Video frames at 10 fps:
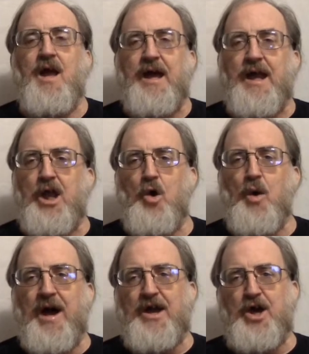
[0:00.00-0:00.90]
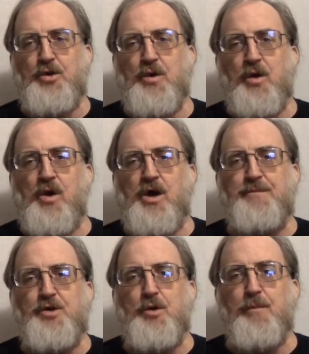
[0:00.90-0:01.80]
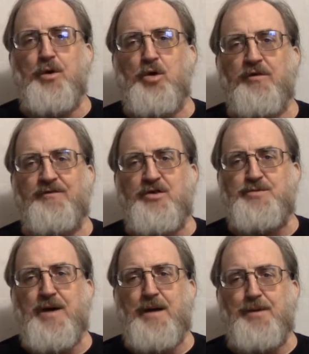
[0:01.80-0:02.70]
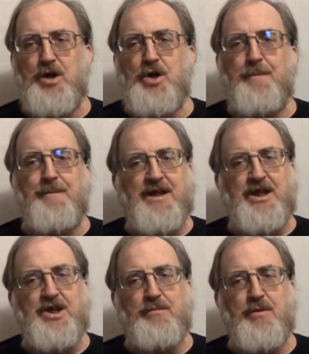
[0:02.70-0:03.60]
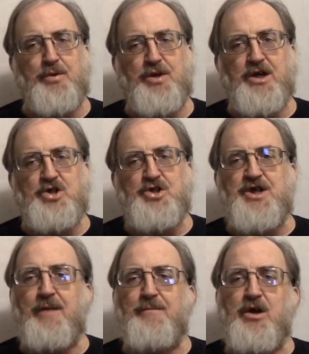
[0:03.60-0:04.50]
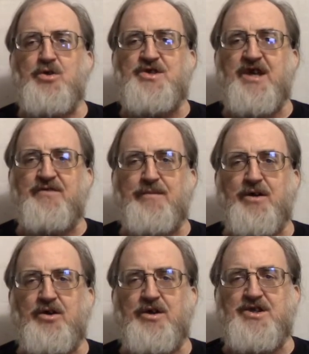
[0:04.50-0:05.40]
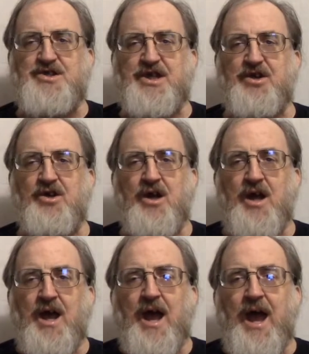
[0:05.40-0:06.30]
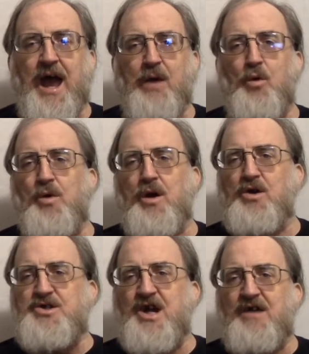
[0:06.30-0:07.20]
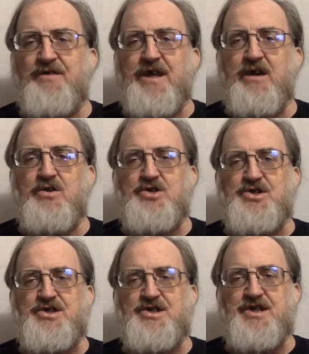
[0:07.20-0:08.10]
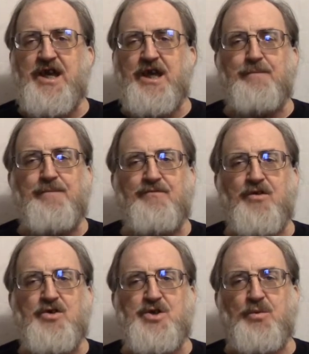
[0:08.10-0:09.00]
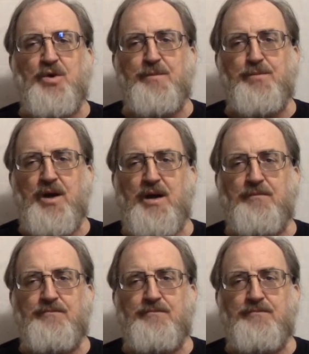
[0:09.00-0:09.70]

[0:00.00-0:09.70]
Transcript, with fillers: Hello, how y'all doing? Welcome to Book Reviews by Bird, Mania and Devil Productions. I'm your host, David E. McClendon, Senior, and we'll roll into our video in just a second, but first a word of prayer.